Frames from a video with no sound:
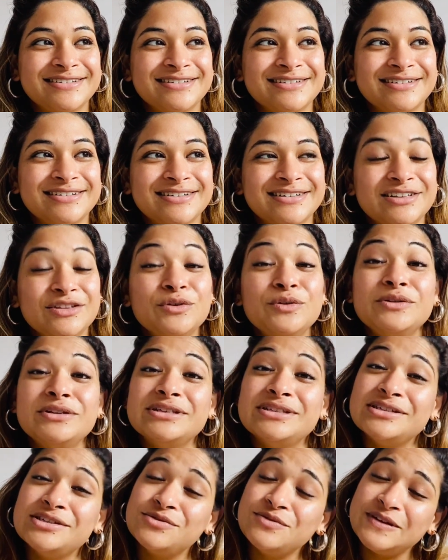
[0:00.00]
Though this
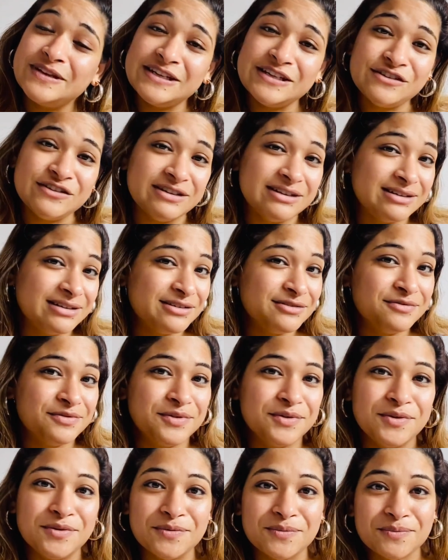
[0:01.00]
is very gentle for
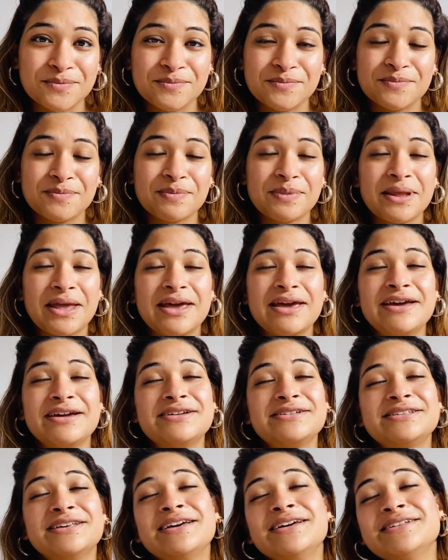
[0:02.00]
you. Air
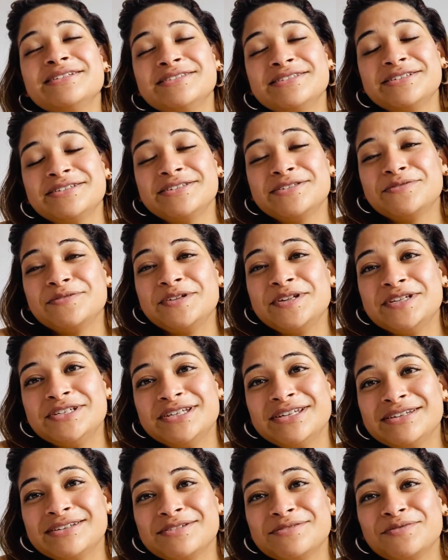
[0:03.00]
signs, this is very
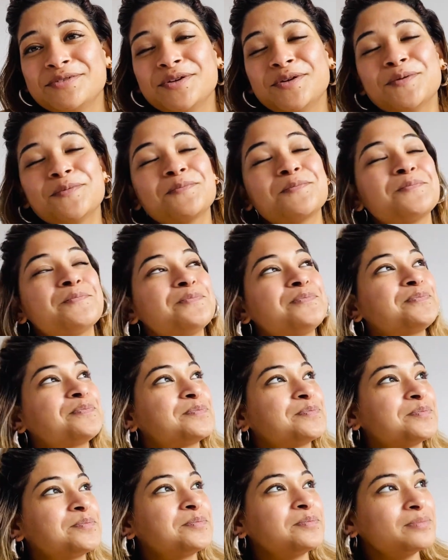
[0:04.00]
gentle for you.
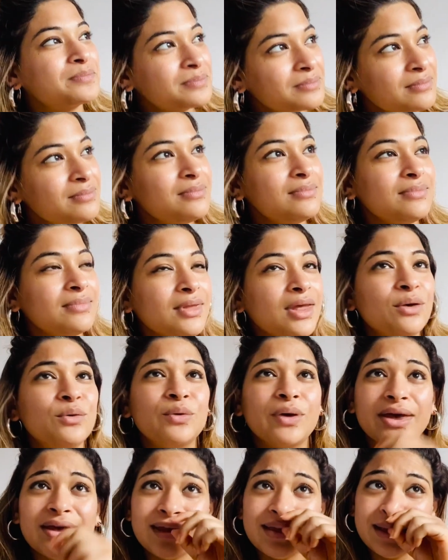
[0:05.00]

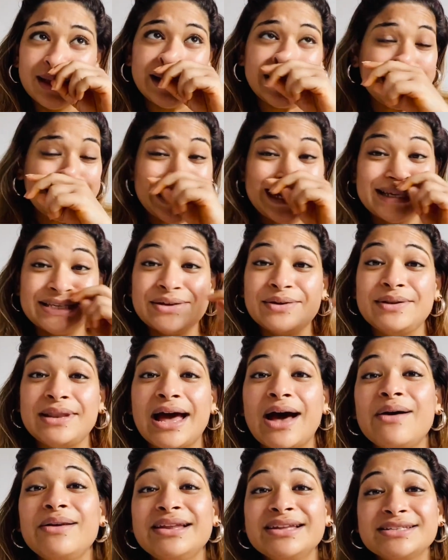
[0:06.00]
Okay, so now
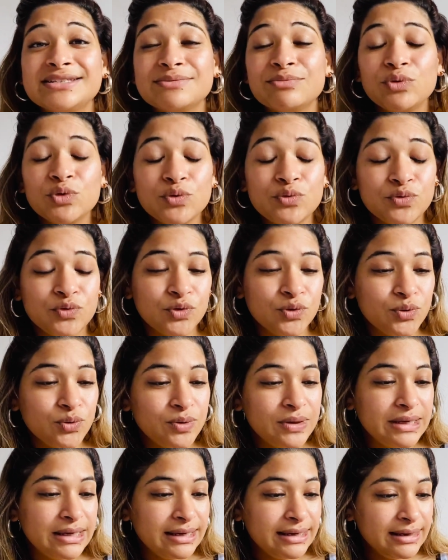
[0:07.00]
let's move to
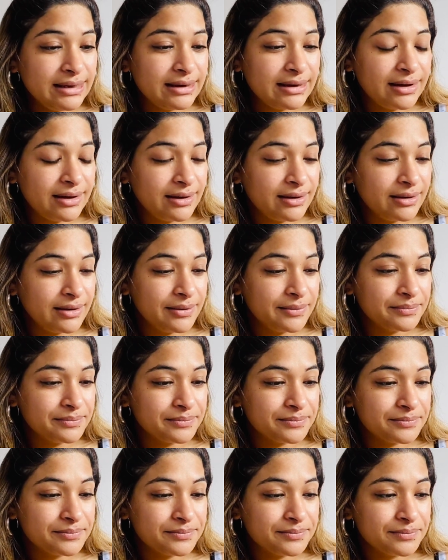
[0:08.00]
the
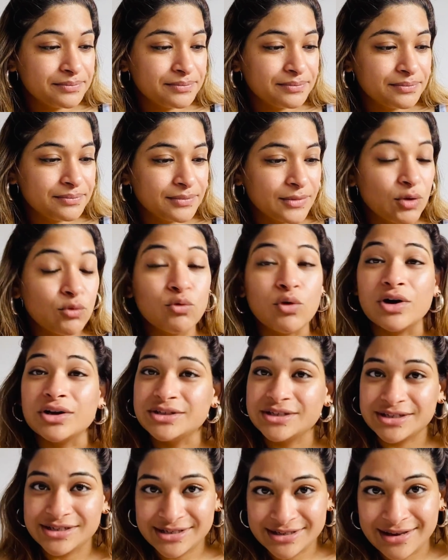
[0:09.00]
water
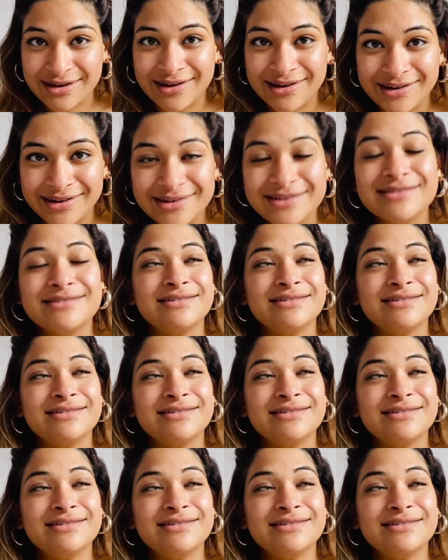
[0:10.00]
sign.